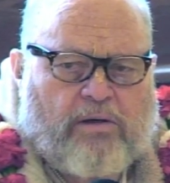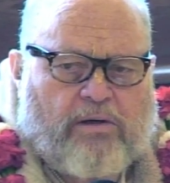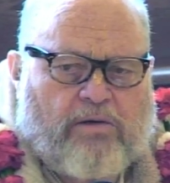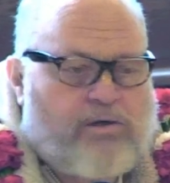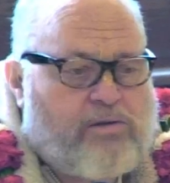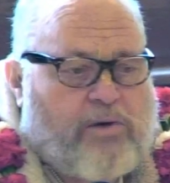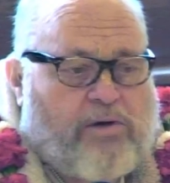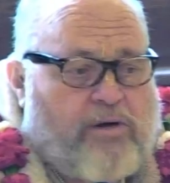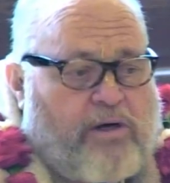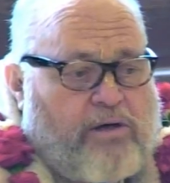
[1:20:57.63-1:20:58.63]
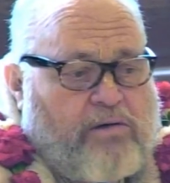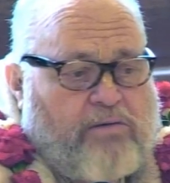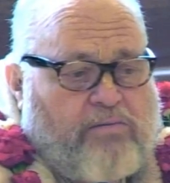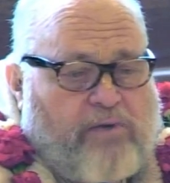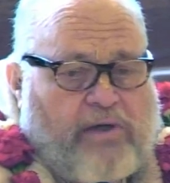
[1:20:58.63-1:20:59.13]
You just want to try. You don't
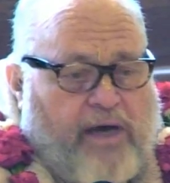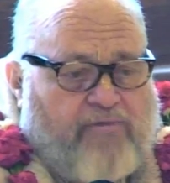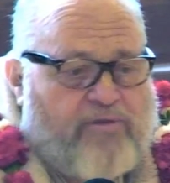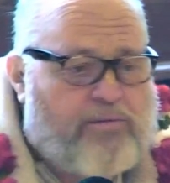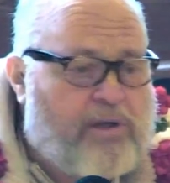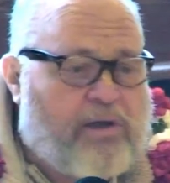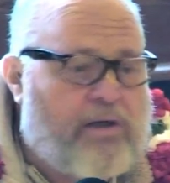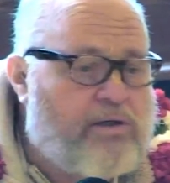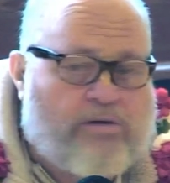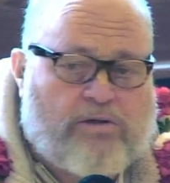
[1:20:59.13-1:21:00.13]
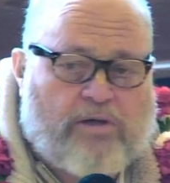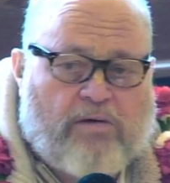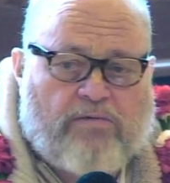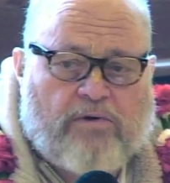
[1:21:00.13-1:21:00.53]
really have the abilities yourself.